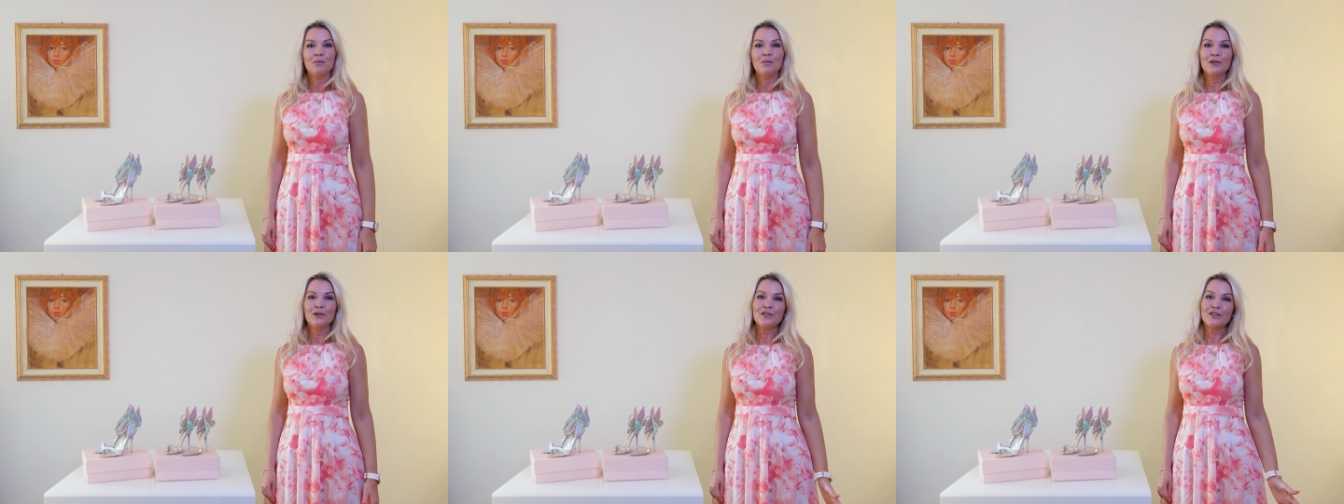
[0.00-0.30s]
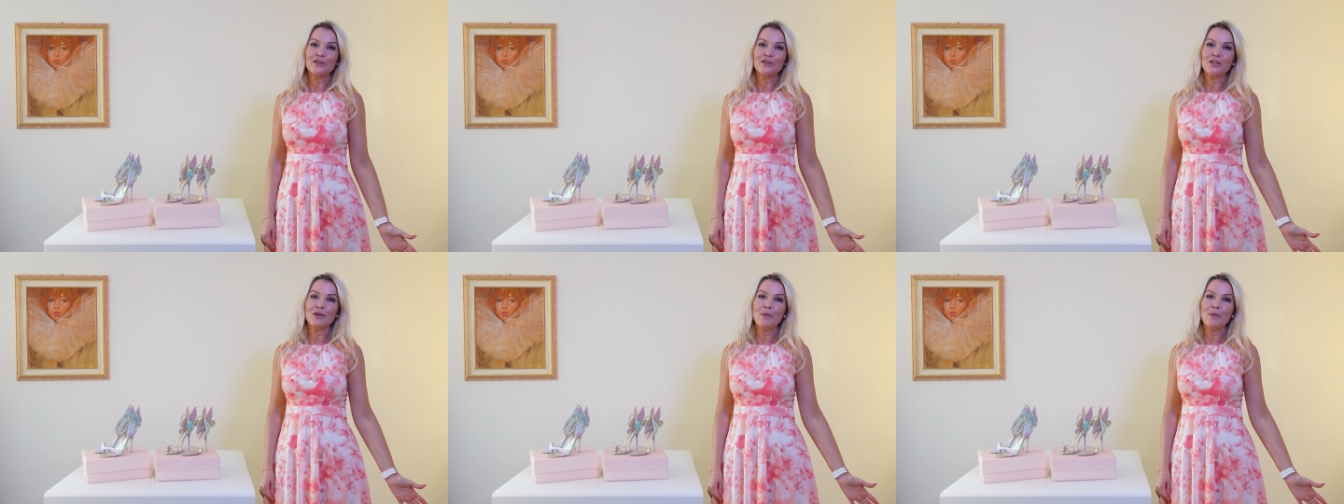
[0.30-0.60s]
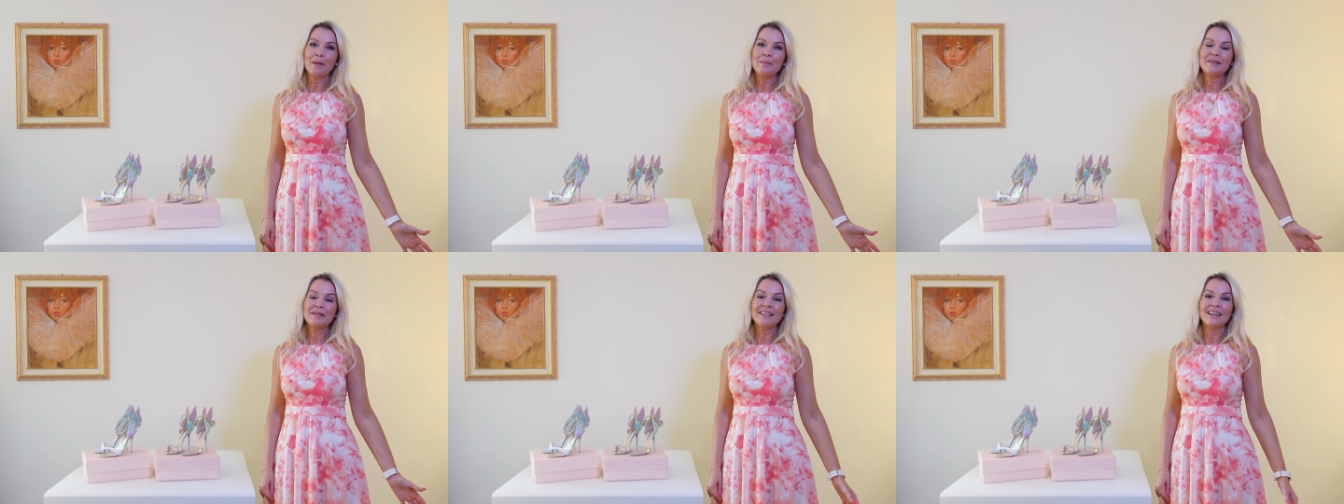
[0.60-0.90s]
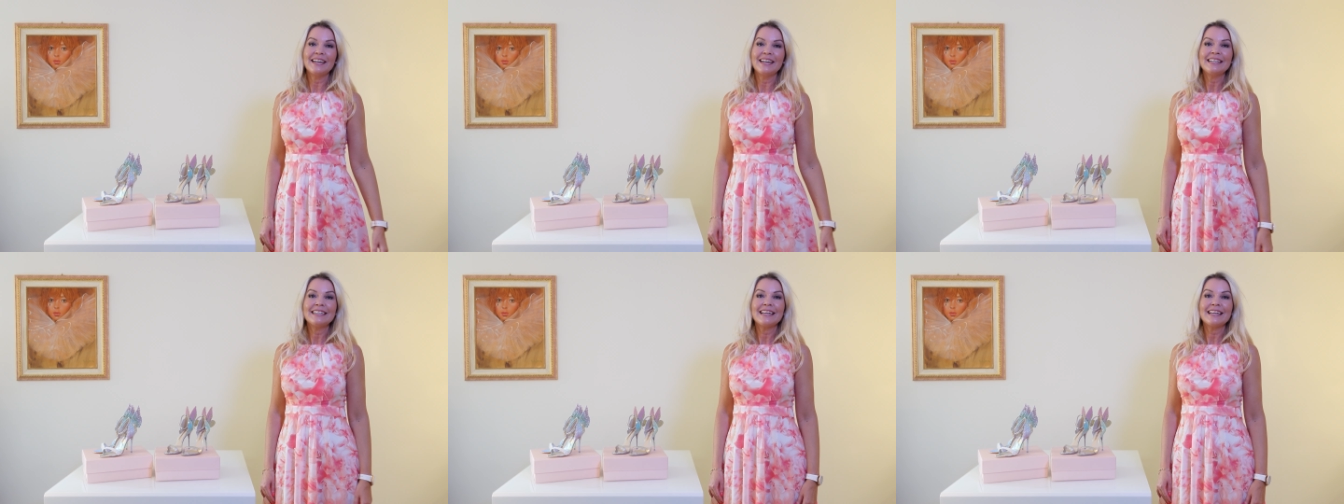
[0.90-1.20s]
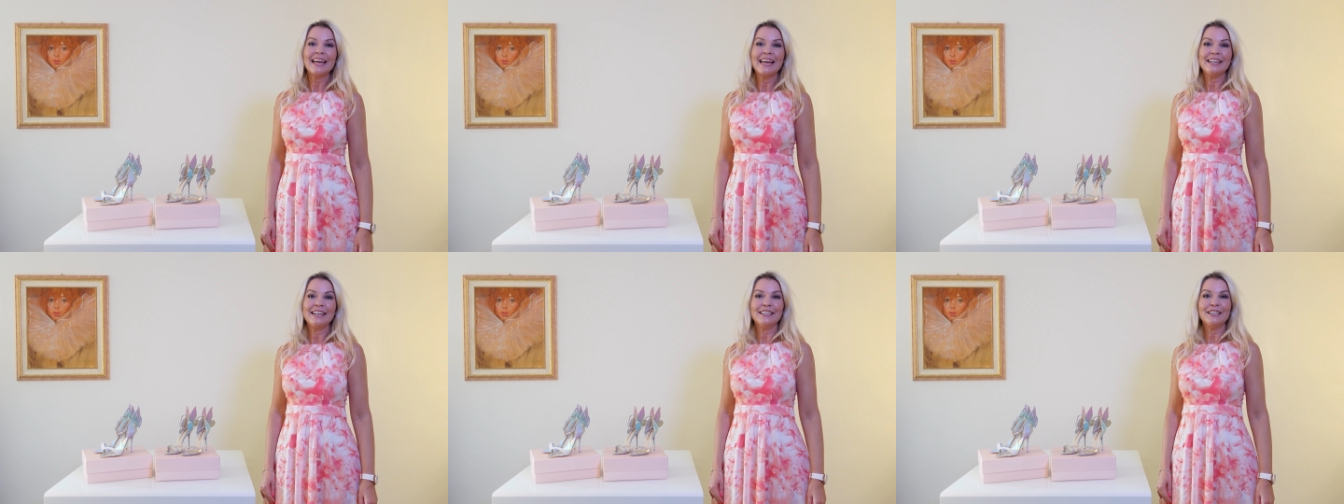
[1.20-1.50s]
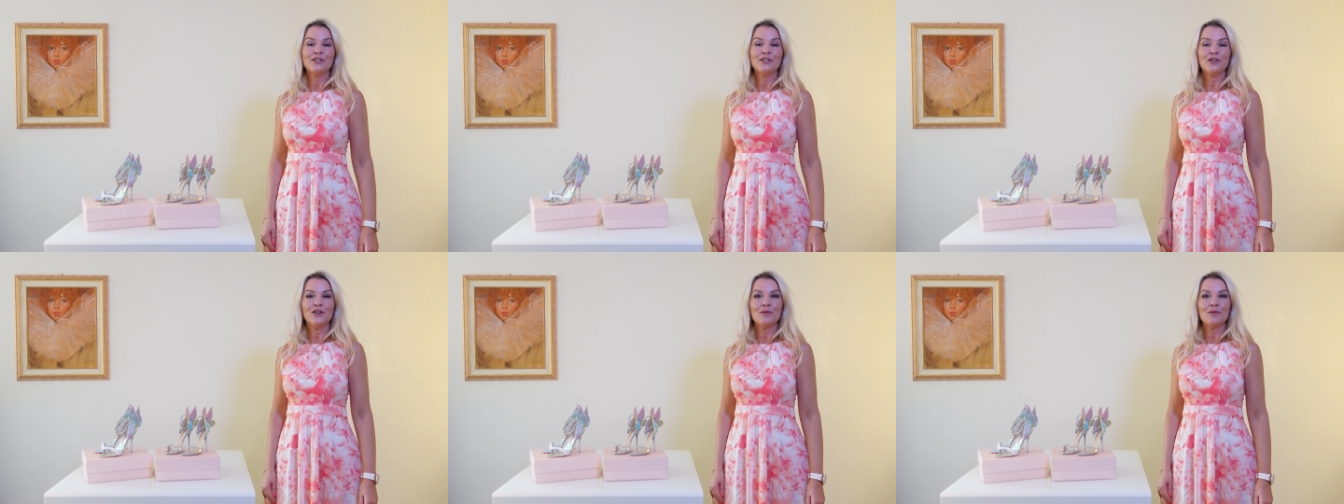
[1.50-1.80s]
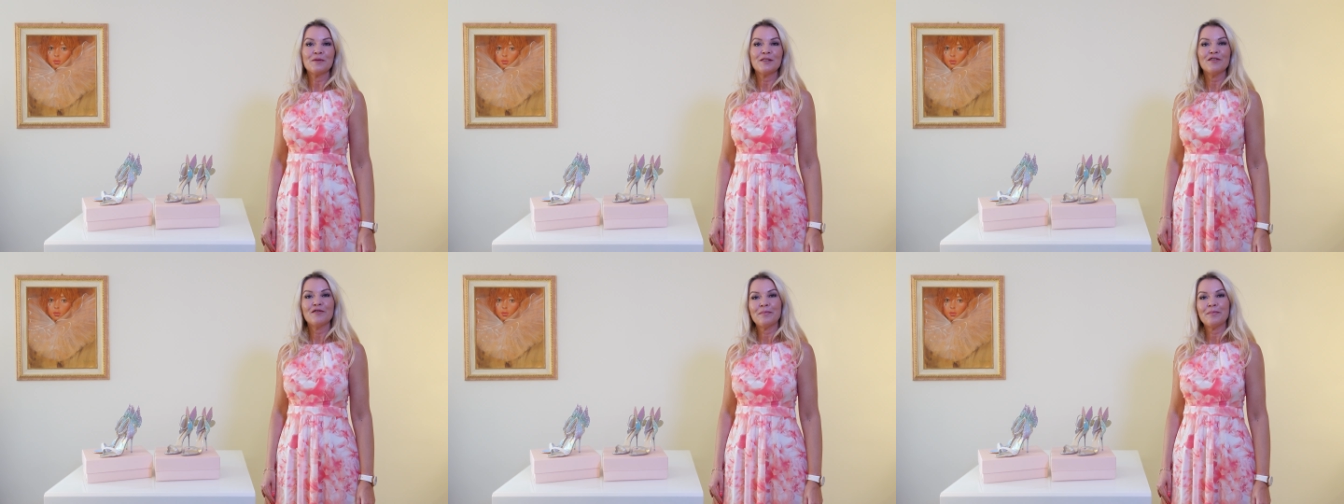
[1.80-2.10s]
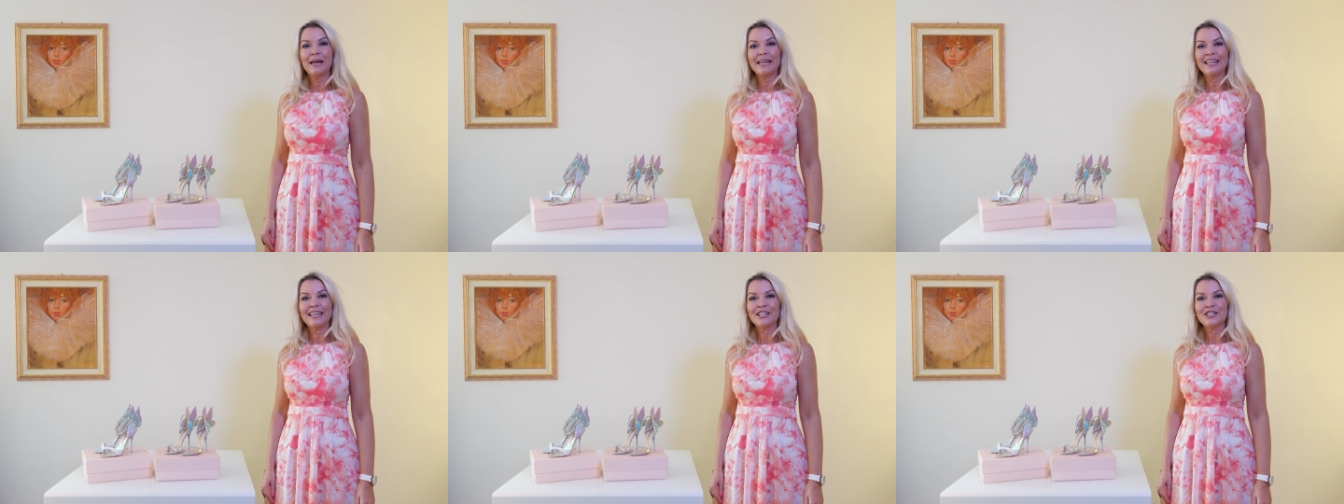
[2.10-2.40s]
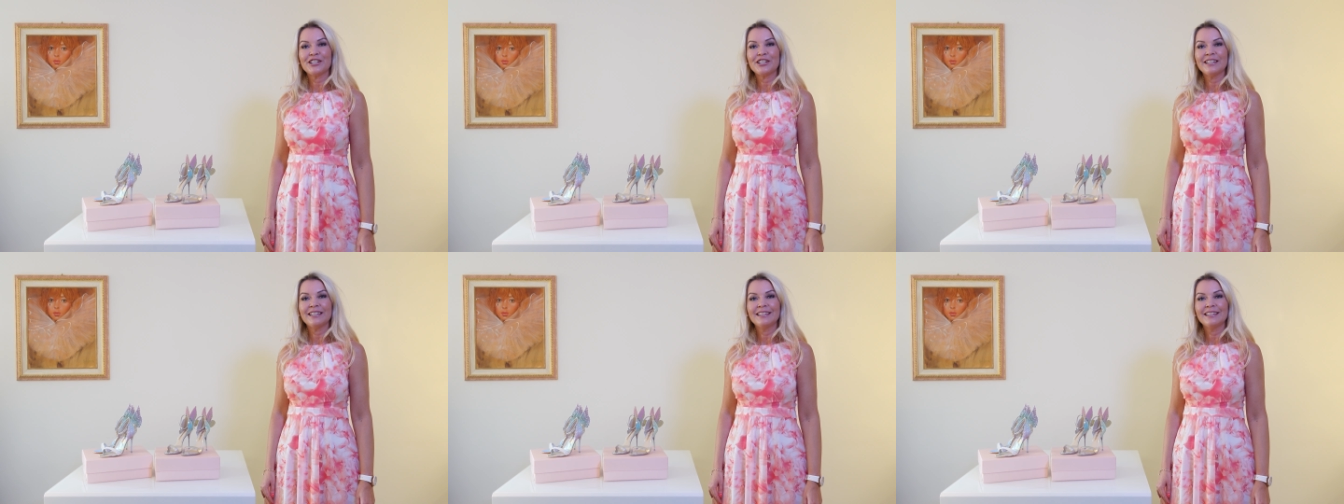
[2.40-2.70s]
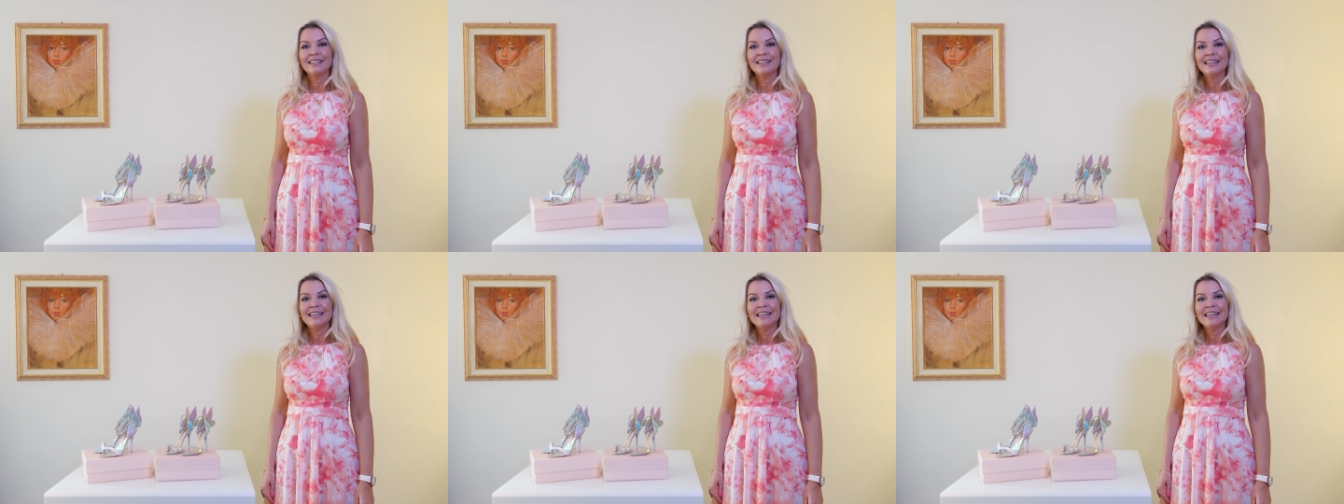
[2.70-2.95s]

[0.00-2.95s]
both on the website and in terms of packaging.